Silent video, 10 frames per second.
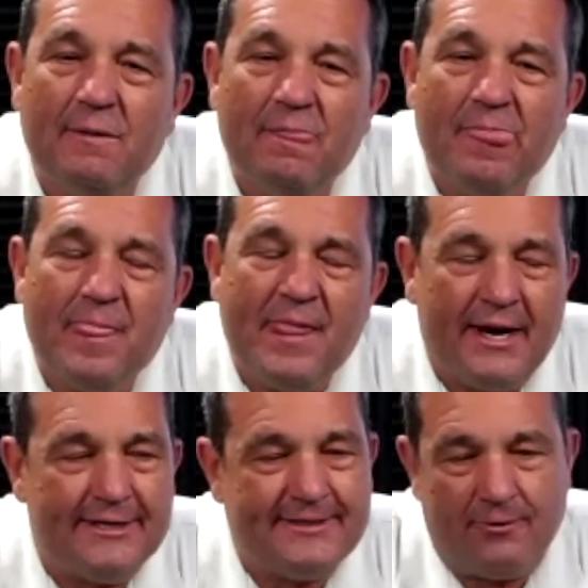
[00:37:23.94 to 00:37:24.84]
I
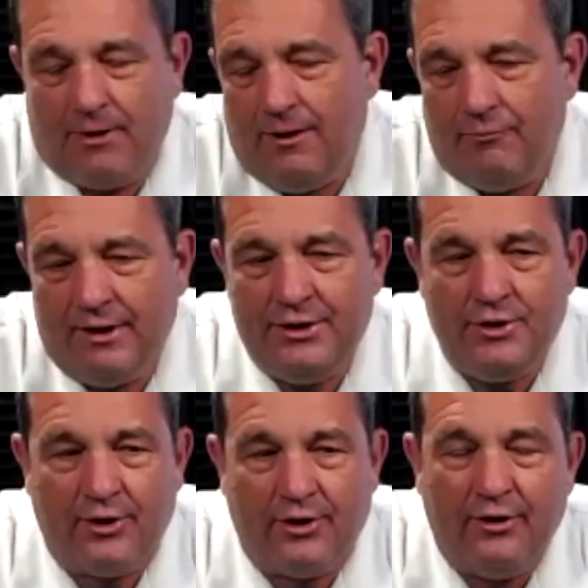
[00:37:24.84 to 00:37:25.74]
said, well, when
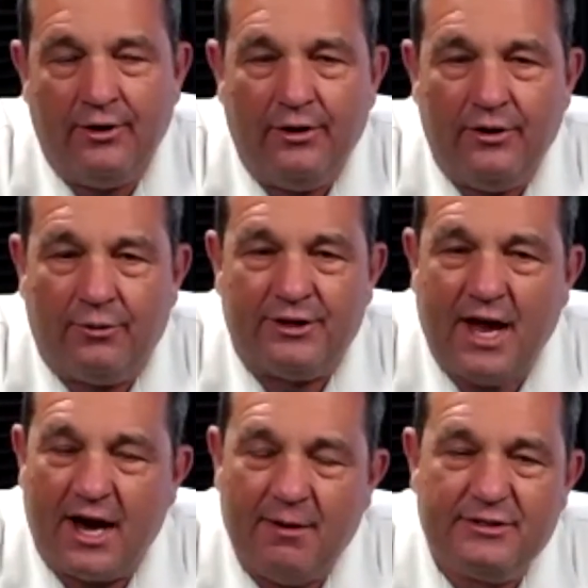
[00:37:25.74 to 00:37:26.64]
your
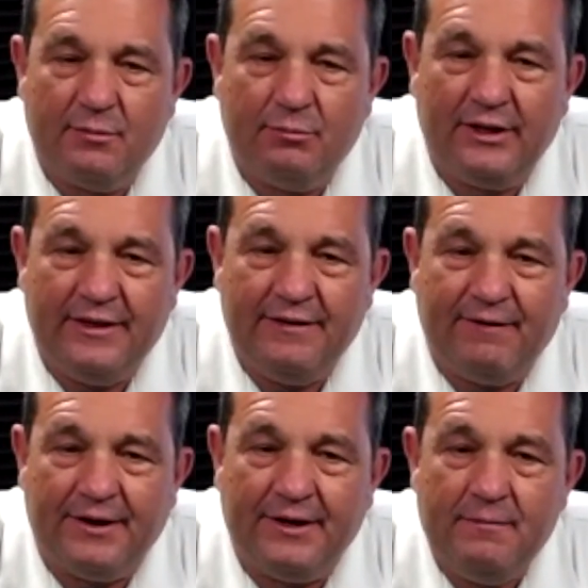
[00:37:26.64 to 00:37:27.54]
retirement's completely
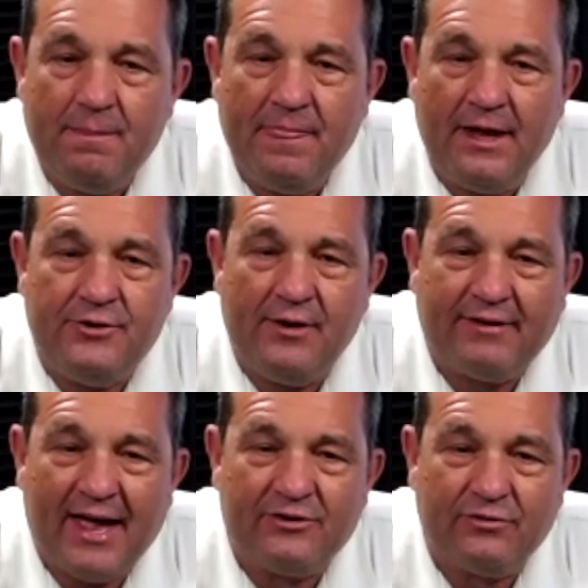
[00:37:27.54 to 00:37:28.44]
funded, and you have
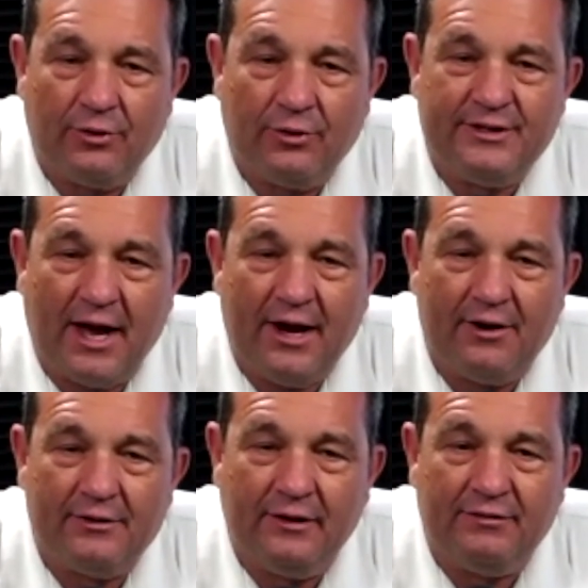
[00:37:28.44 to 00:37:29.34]
cash flow to retire,
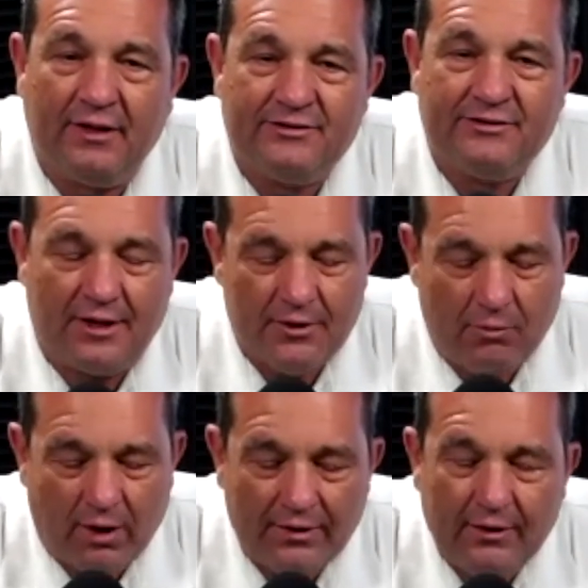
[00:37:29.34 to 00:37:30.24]
live the lifestyle you
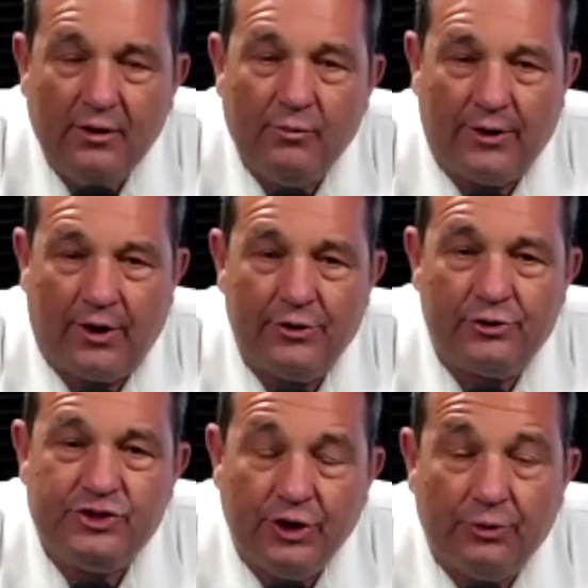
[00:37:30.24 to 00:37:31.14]
want, when all your
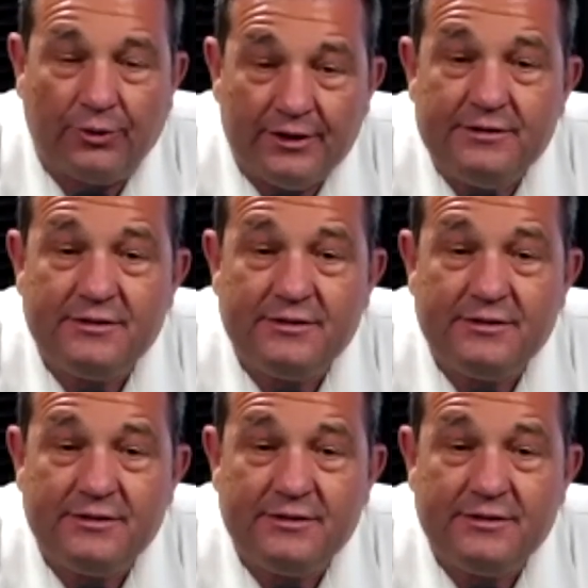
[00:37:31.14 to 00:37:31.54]
children's